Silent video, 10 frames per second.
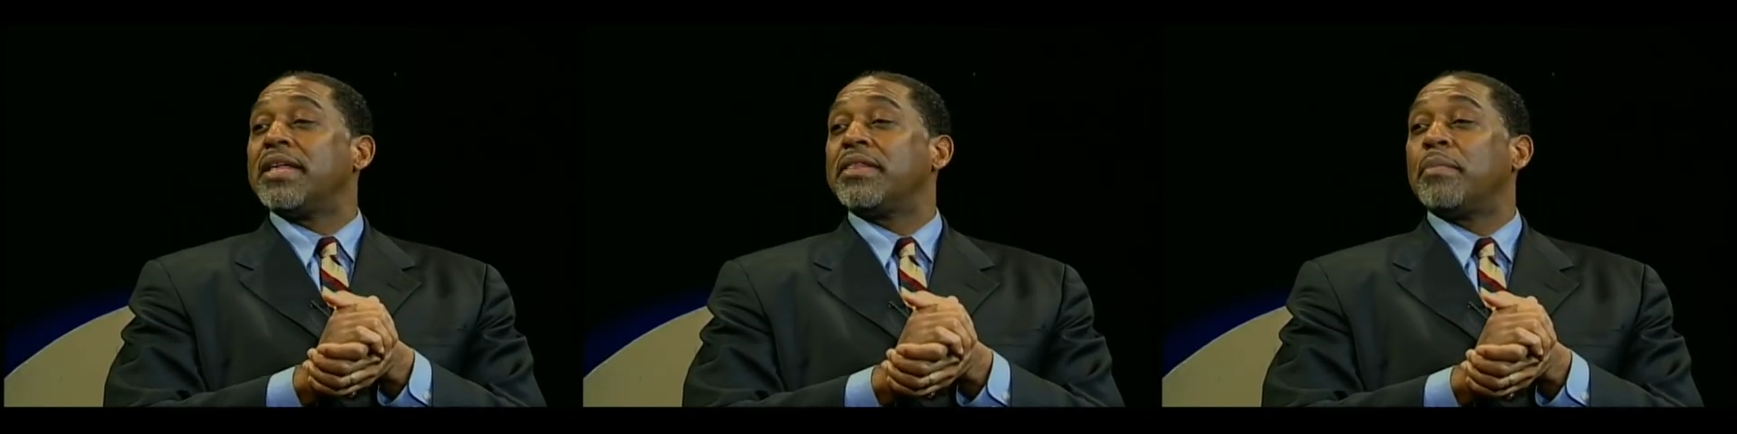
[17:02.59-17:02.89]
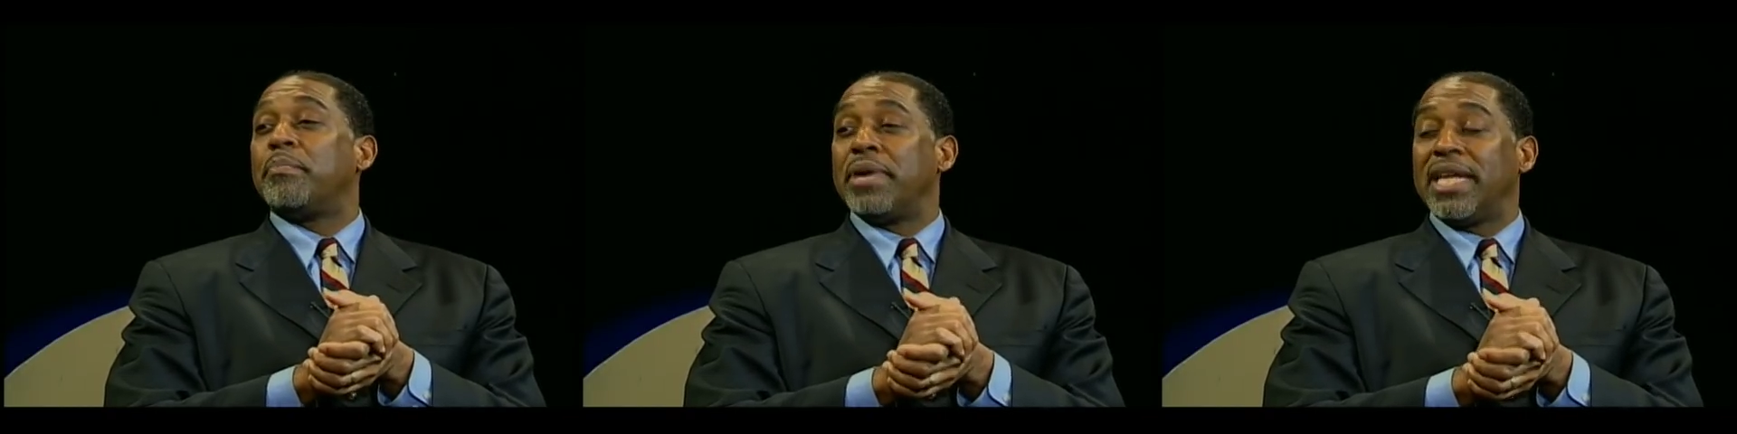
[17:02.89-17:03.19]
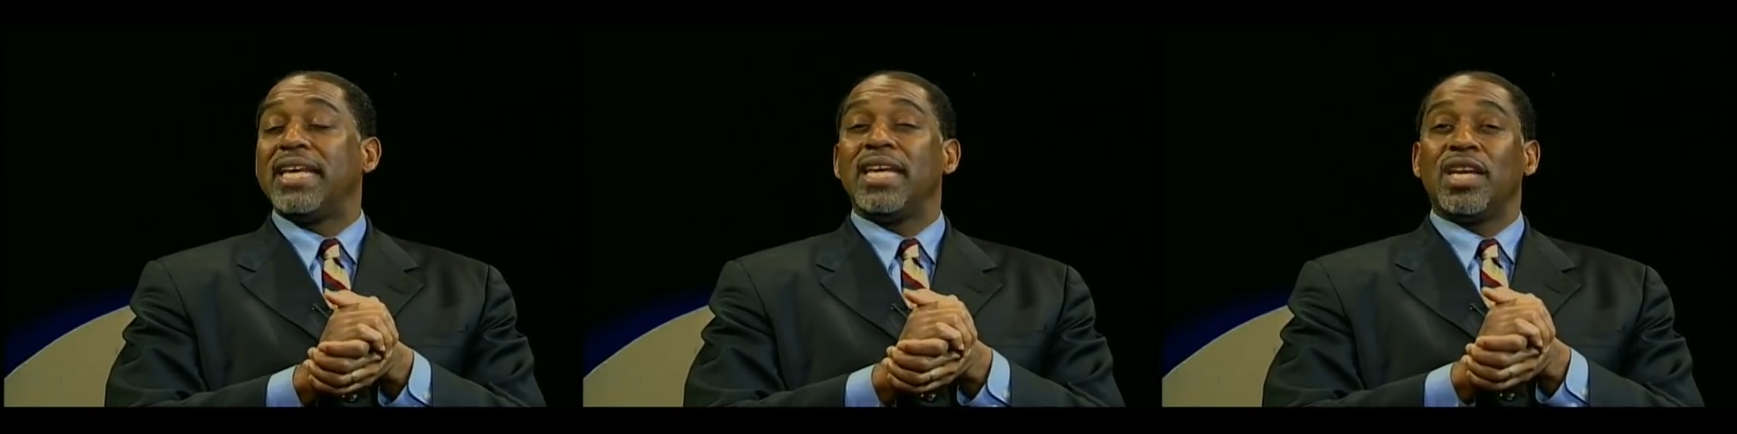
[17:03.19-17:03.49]
the
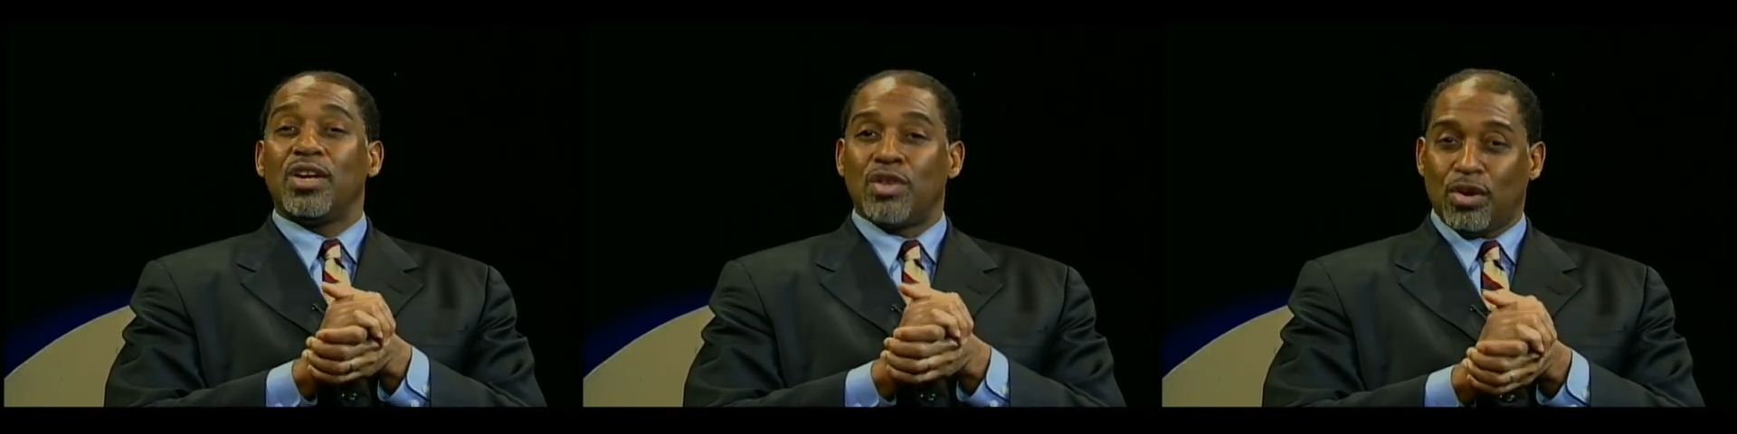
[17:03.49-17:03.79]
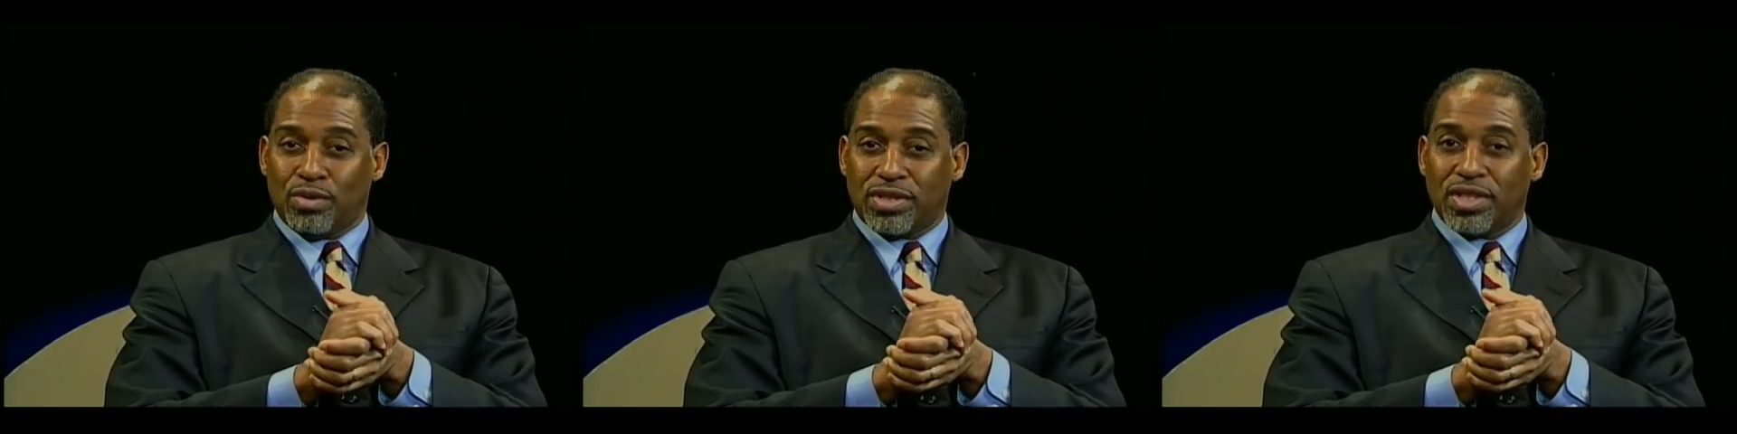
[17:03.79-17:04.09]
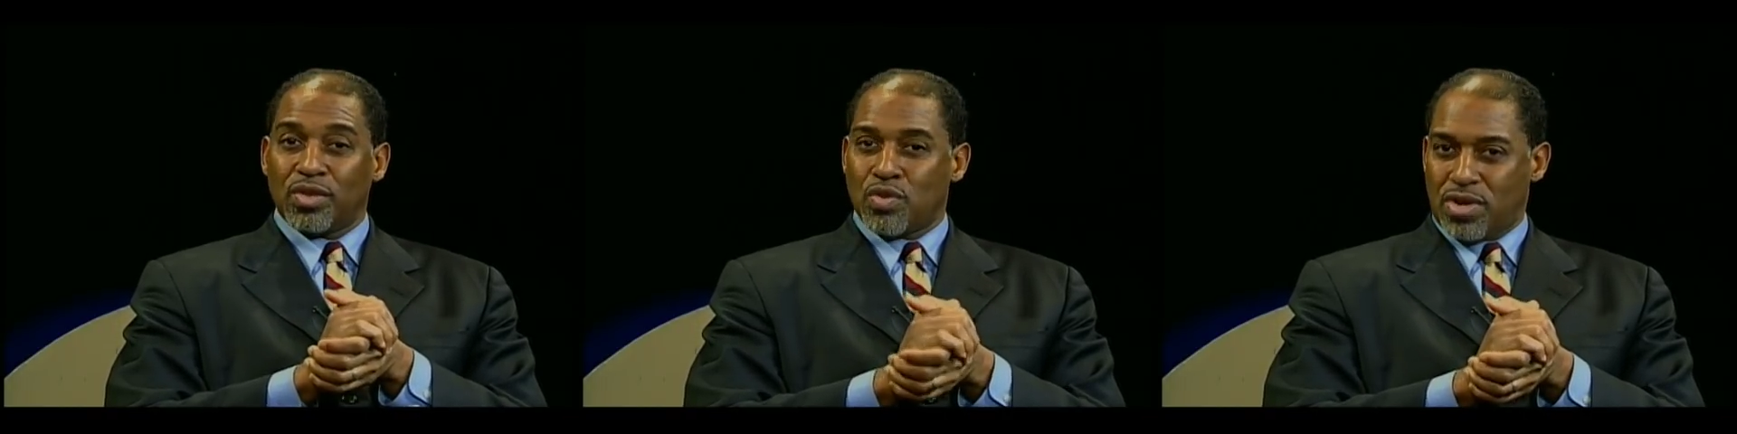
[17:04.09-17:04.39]
Benny
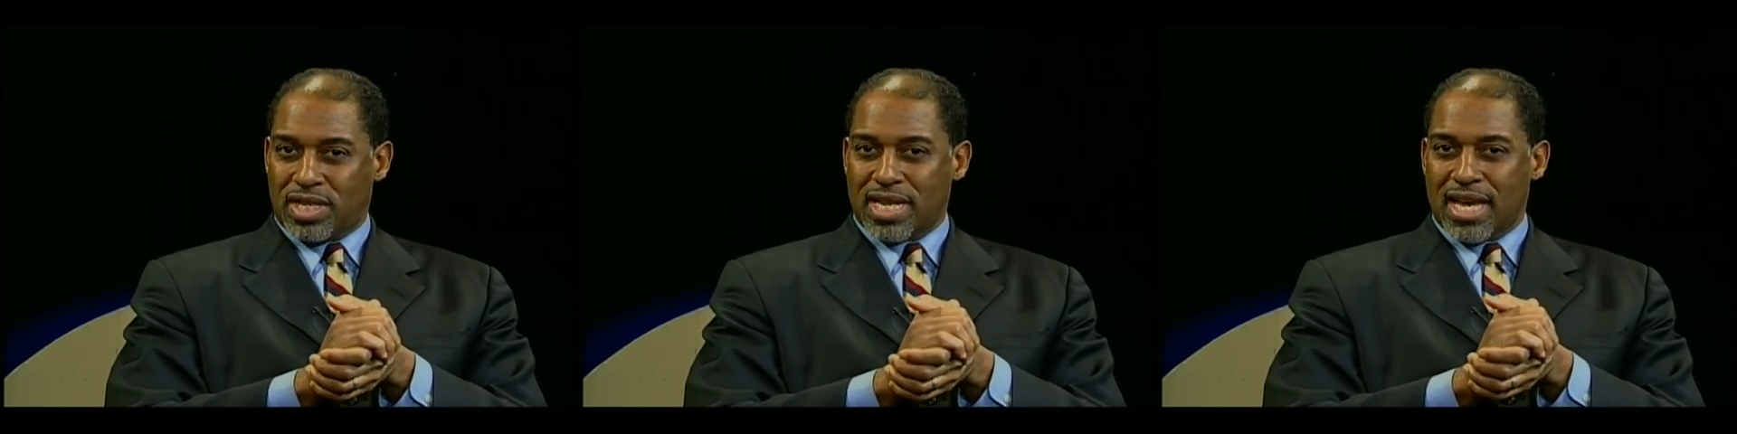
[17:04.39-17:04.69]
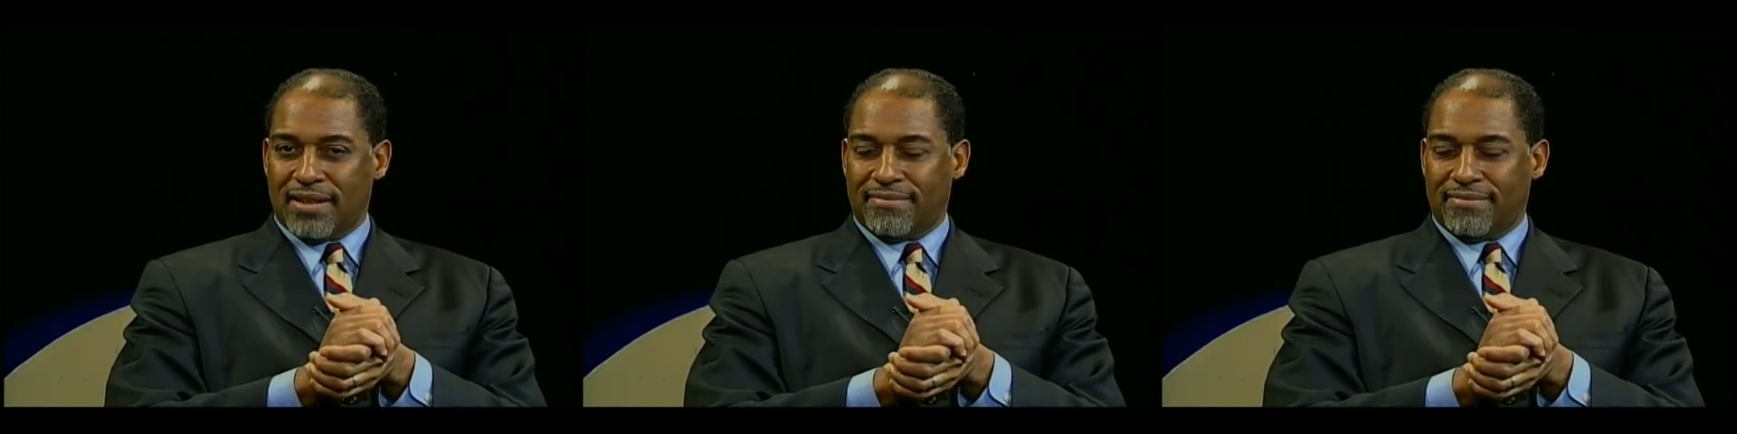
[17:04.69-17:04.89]
Golson Quartet.